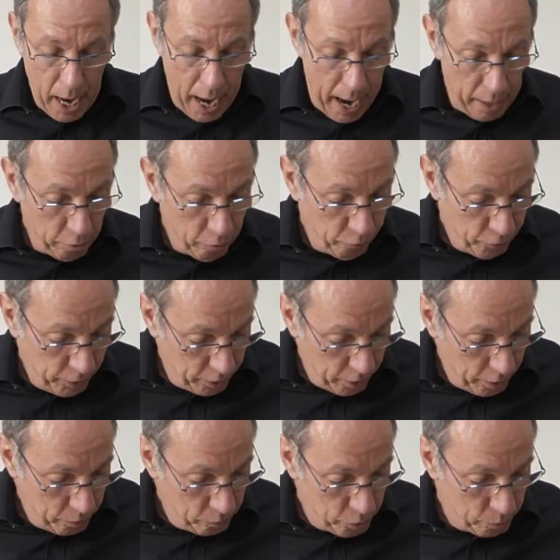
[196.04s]
and off it
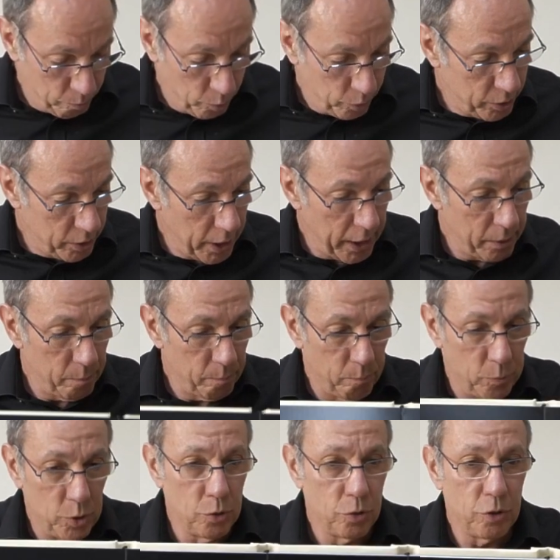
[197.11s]
goes. But that
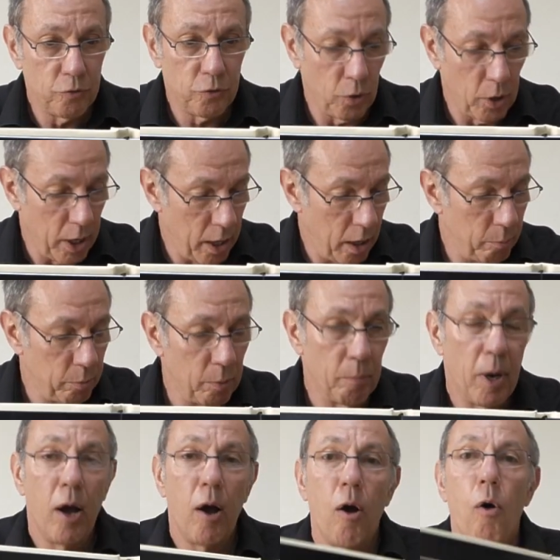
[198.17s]
beautiful album
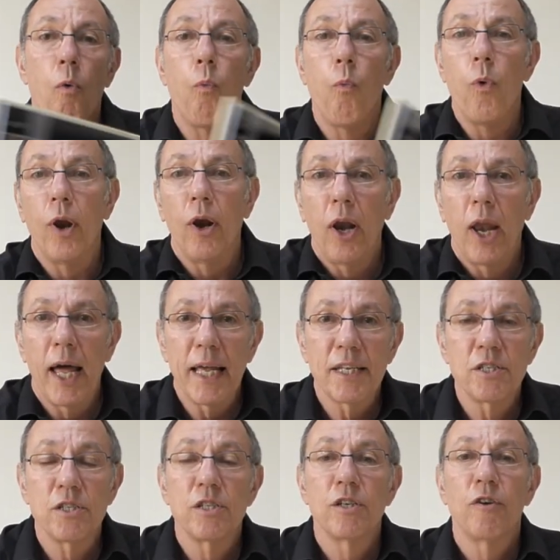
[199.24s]
will
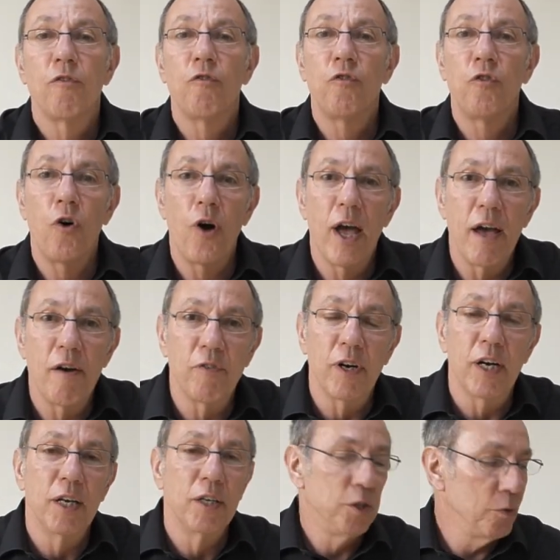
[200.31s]
last forever.
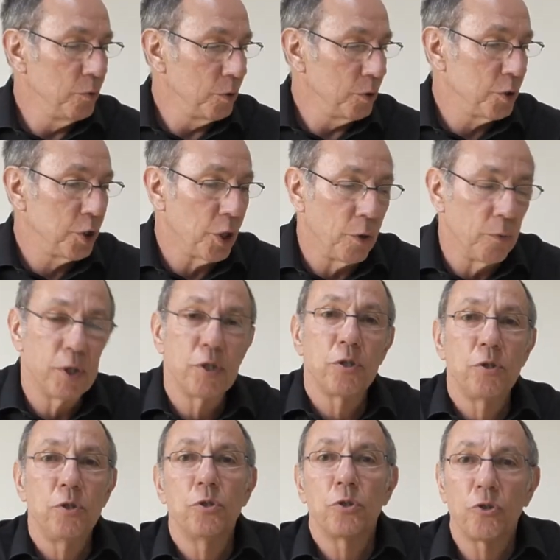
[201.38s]
You will show it
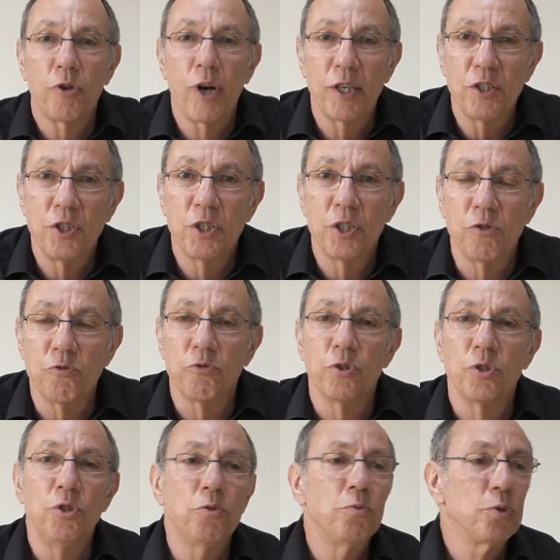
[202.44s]
to your grandchildren,
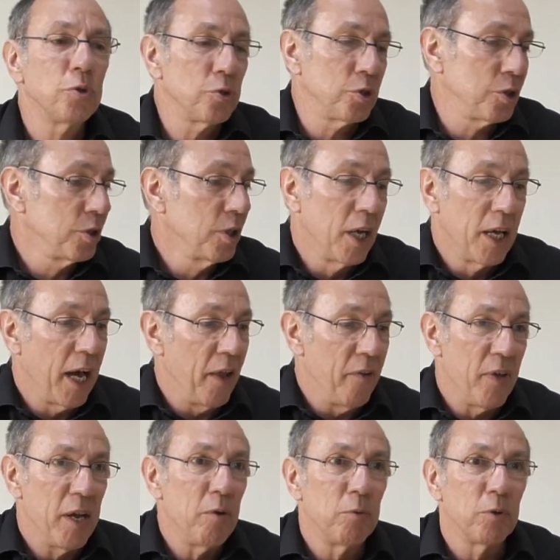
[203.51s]
and
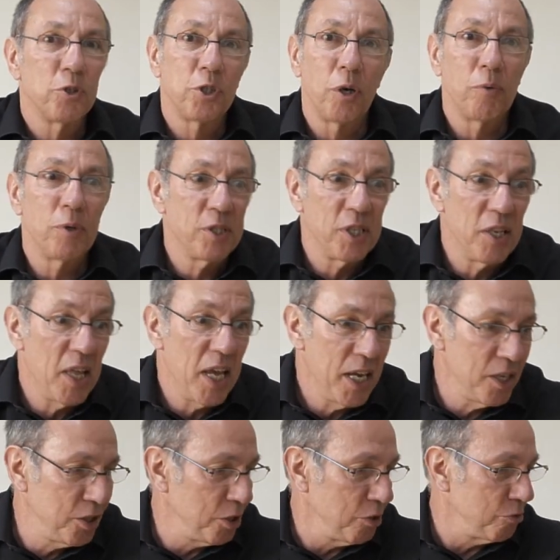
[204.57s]
they will show it to
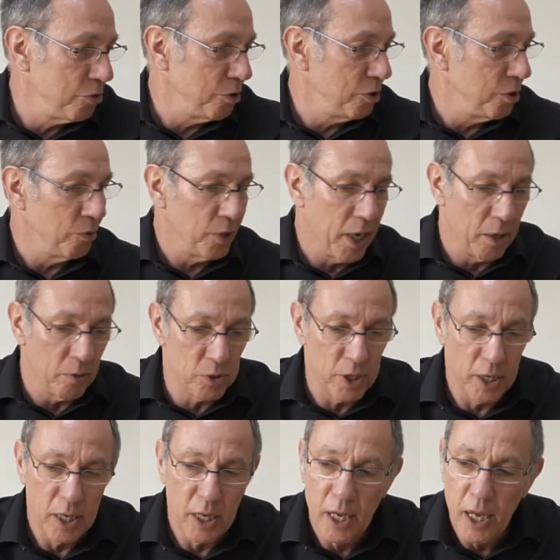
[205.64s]
their children, no doubt.
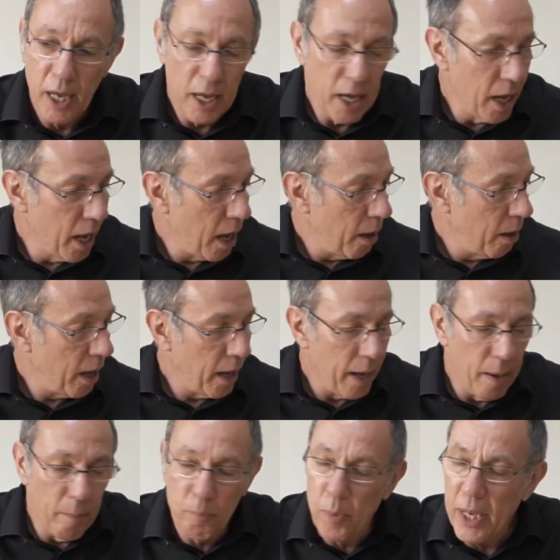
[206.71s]

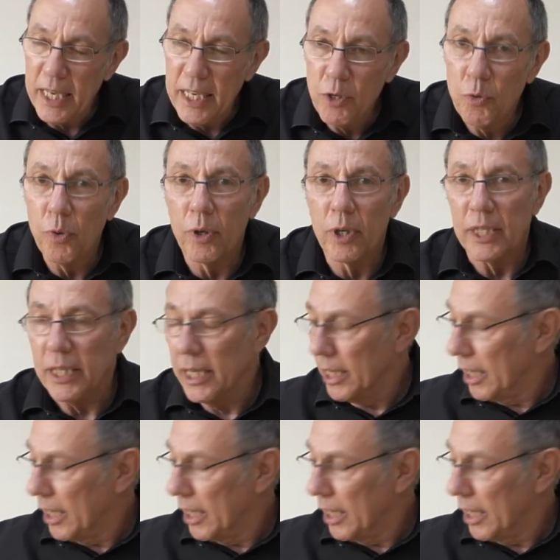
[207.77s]
Equally,